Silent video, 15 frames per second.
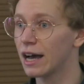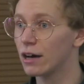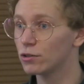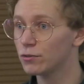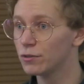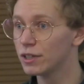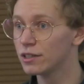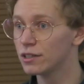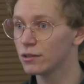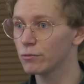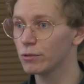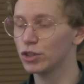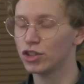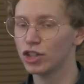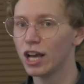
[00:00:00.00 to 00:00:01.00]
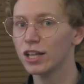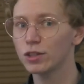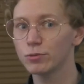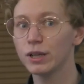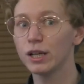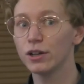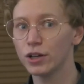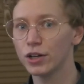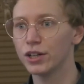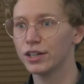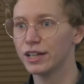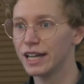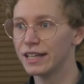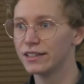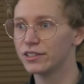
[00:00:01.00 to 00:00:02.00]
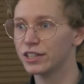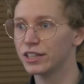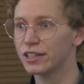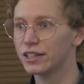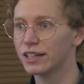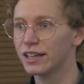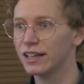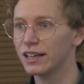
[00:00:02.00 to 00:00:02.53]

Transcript: outfit, which, as we learn later,